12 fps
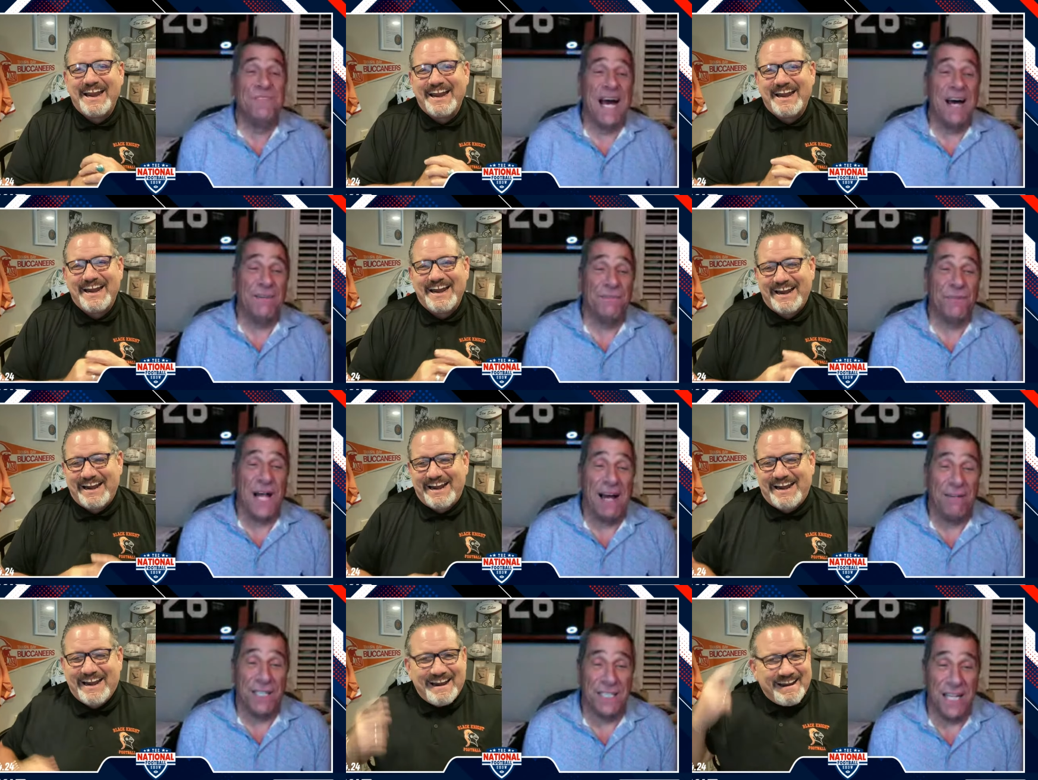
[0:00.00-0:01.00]
Speaker 1: down to
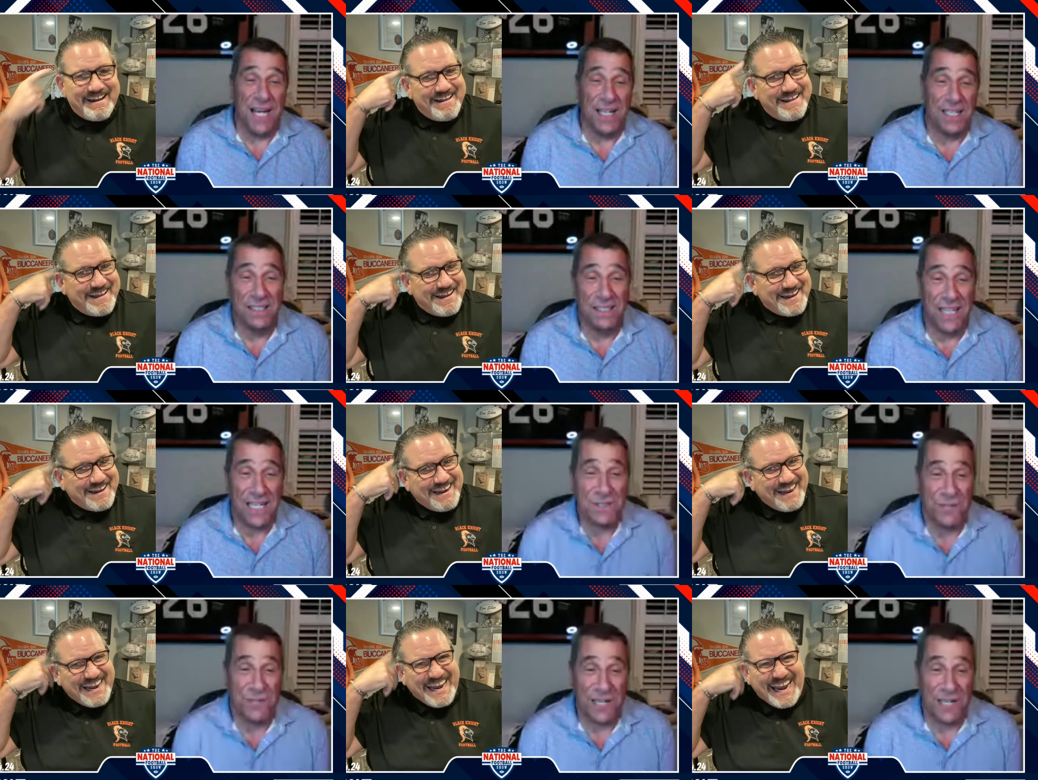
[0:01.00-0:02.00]
Florida, Danny.
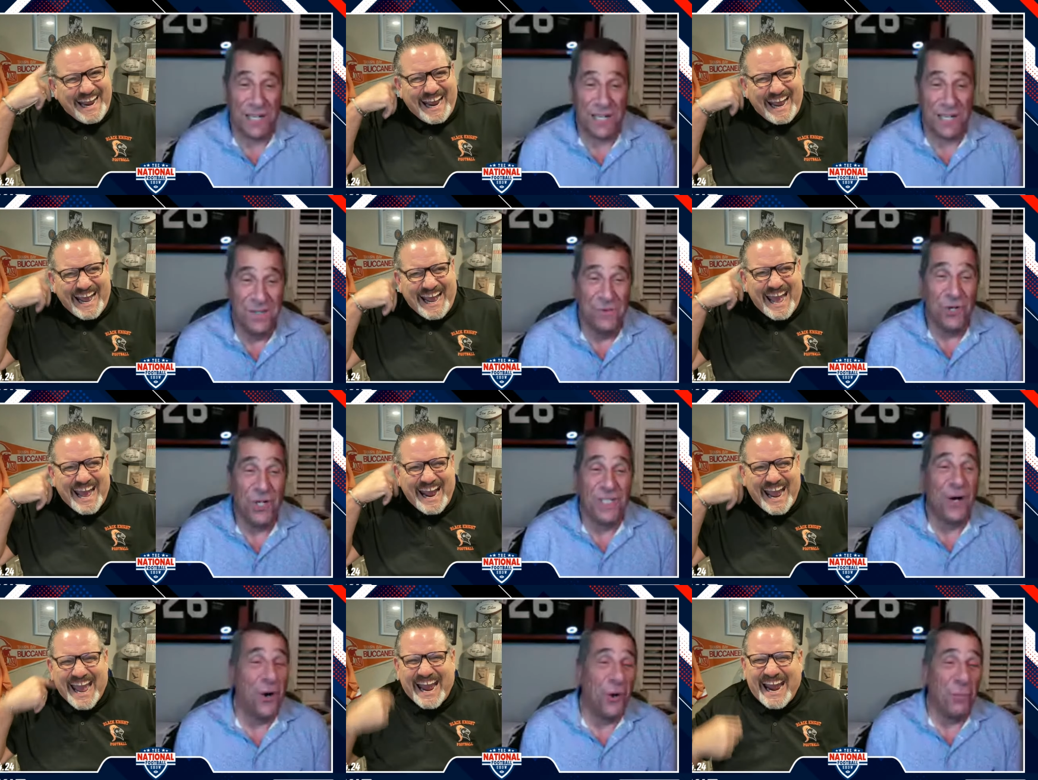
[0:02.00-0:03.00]
That's what I'm doing. Where all
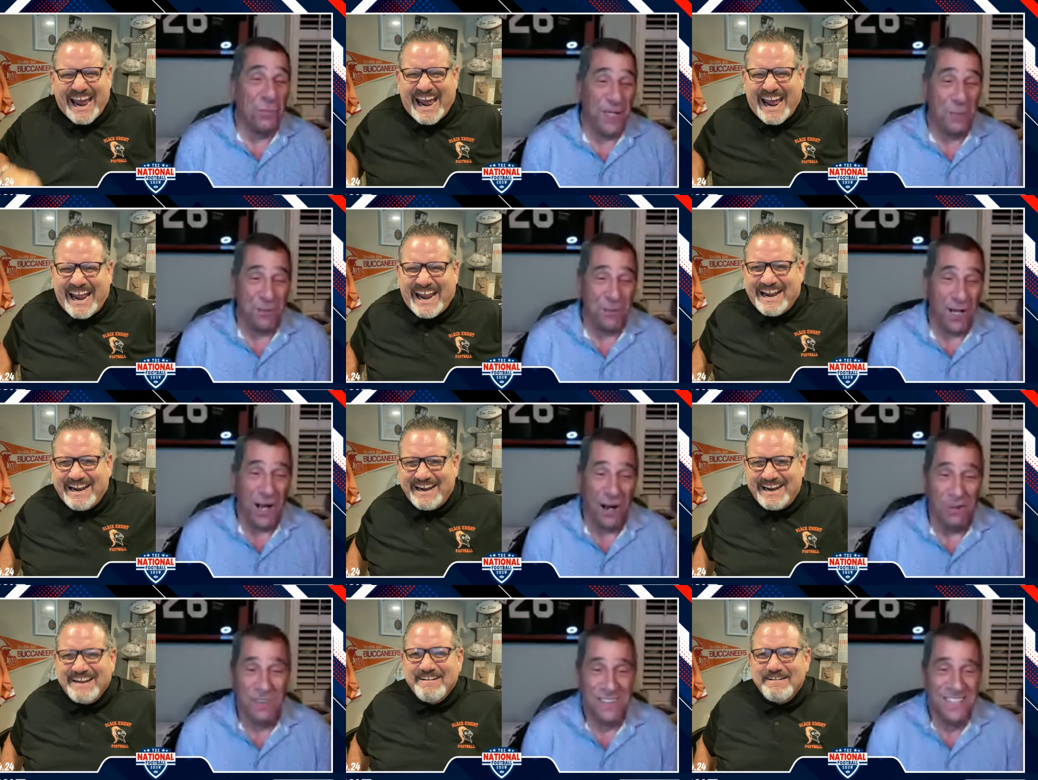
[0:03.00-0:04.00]
the old people go.
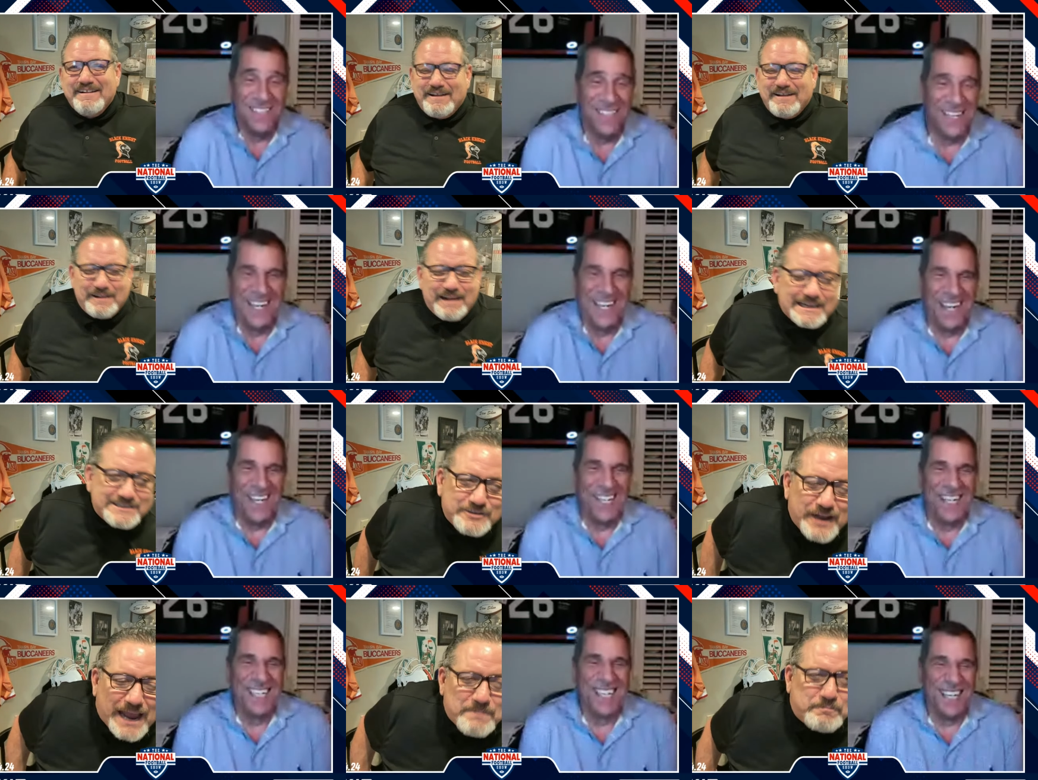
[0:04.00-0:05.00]
That's
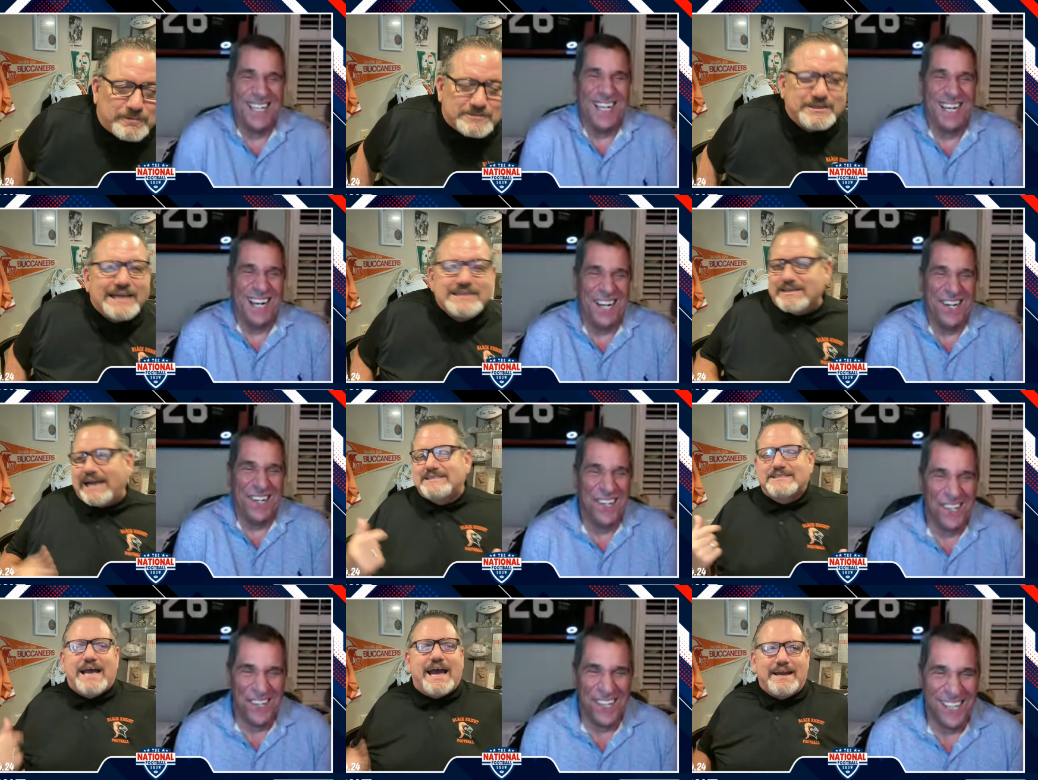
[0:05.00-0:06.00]
Speaker 2: Naples. That's that
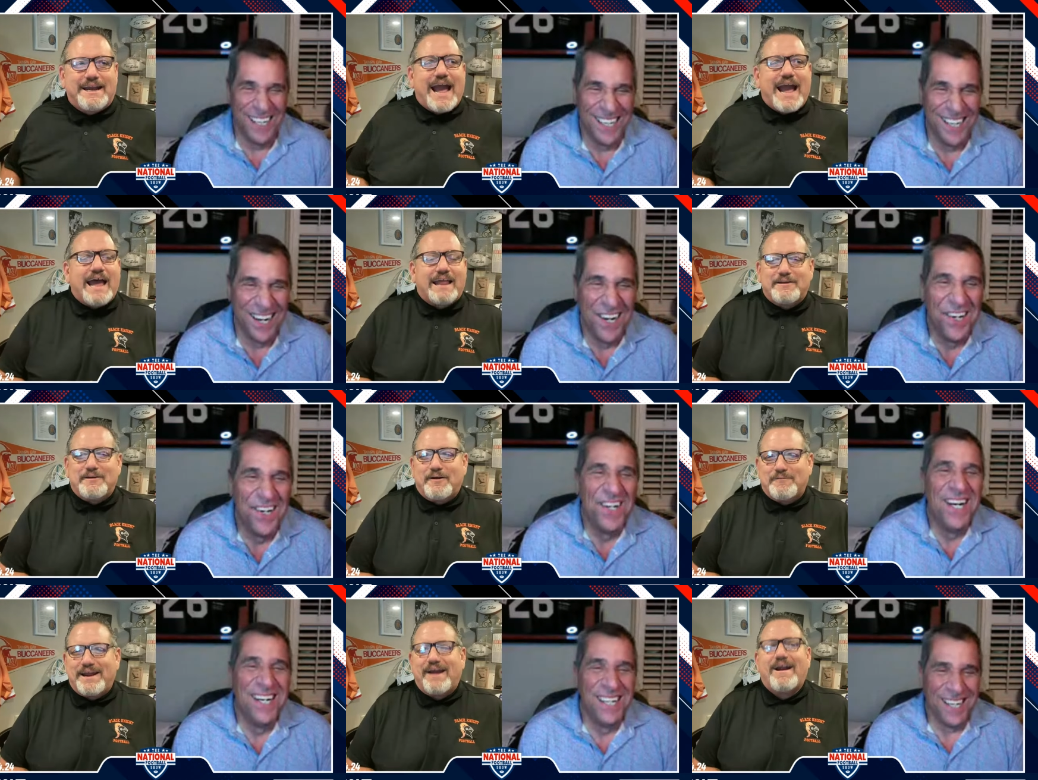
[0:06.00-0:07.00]
side of the island
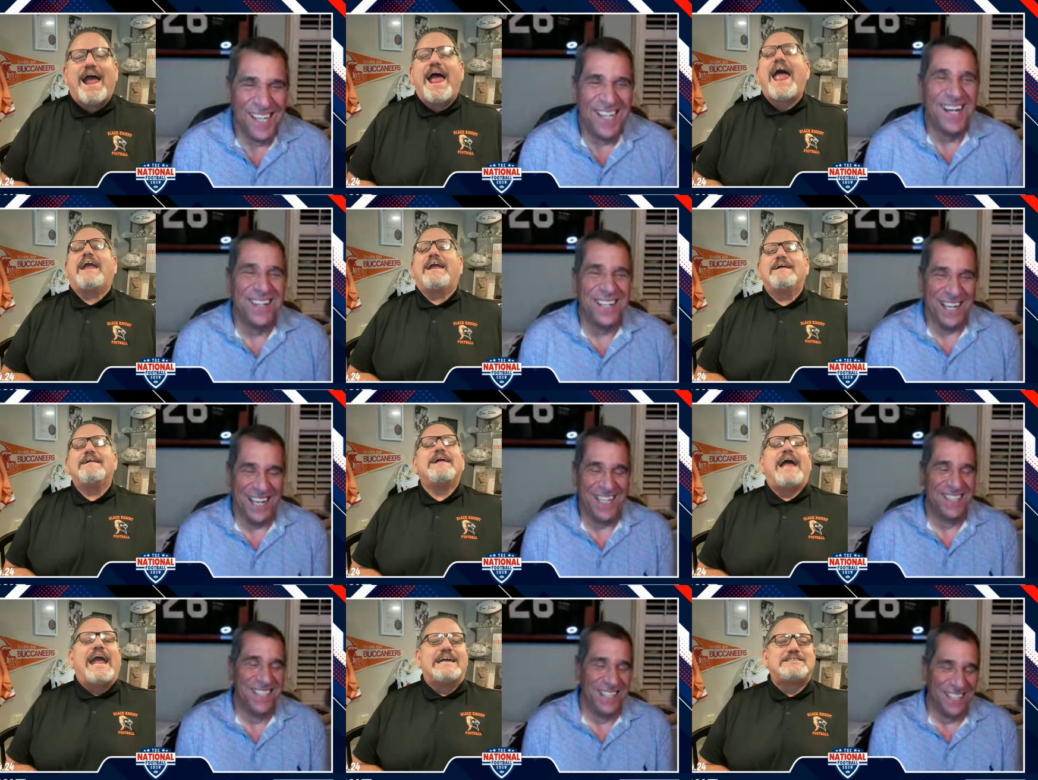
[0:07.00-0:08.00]
over there. Hey,
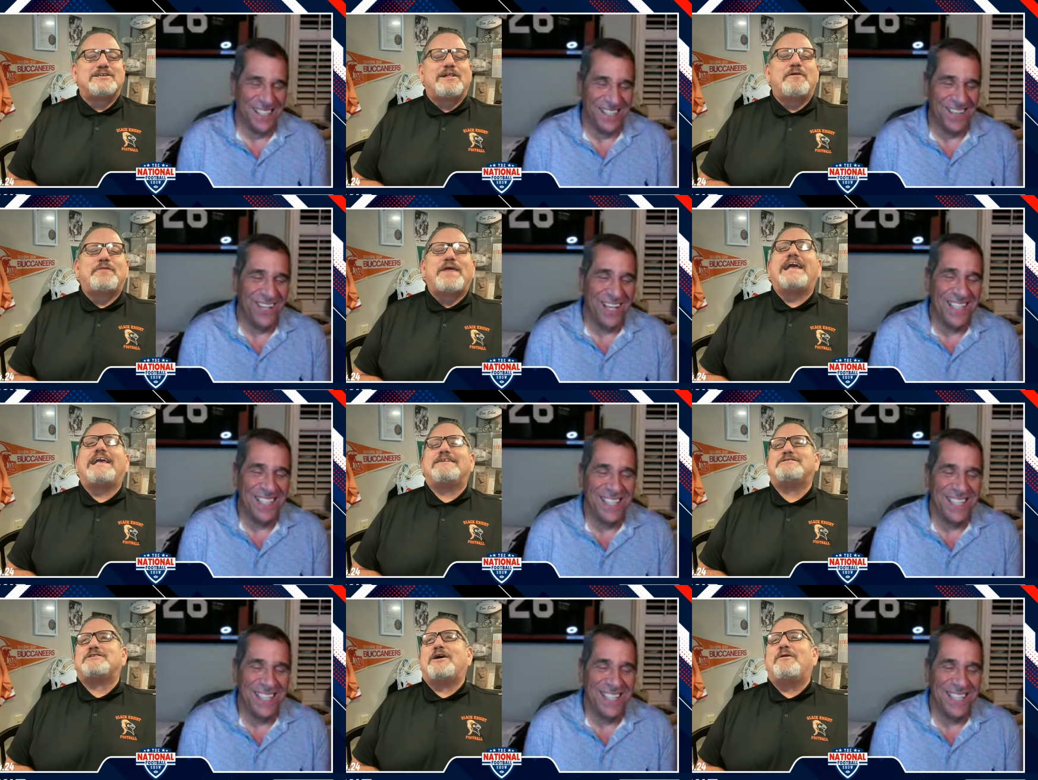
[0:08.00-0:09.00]
okay. Angelo, okay. thank you
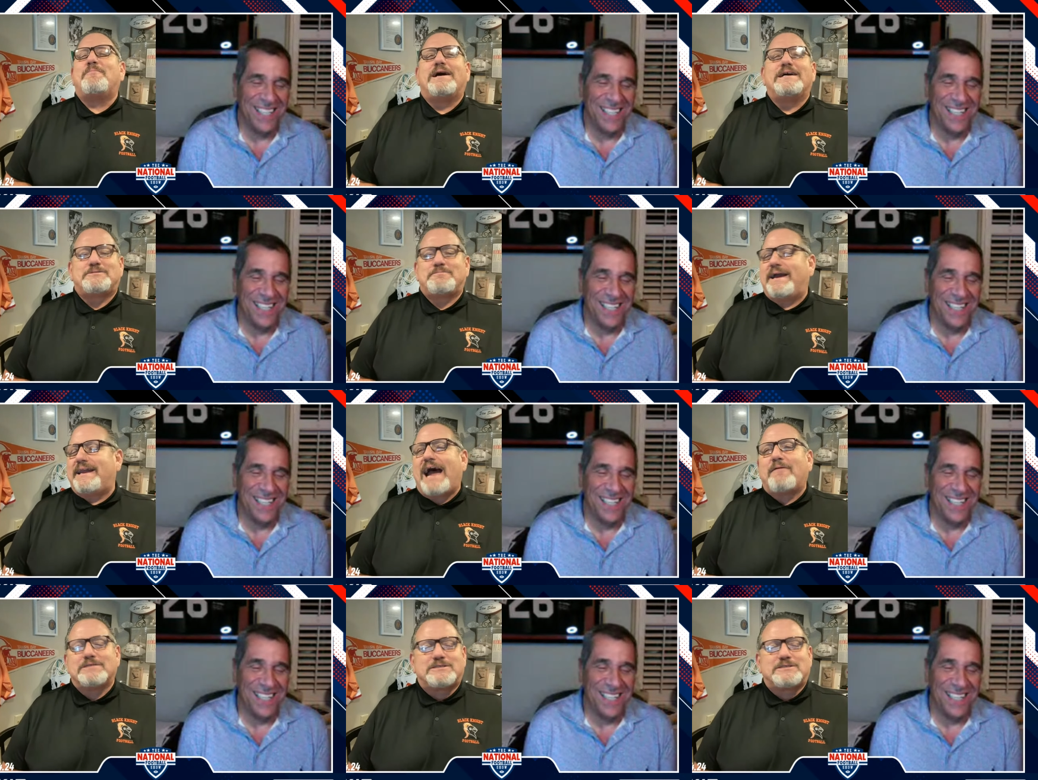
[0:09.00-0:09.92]
so much, man. That was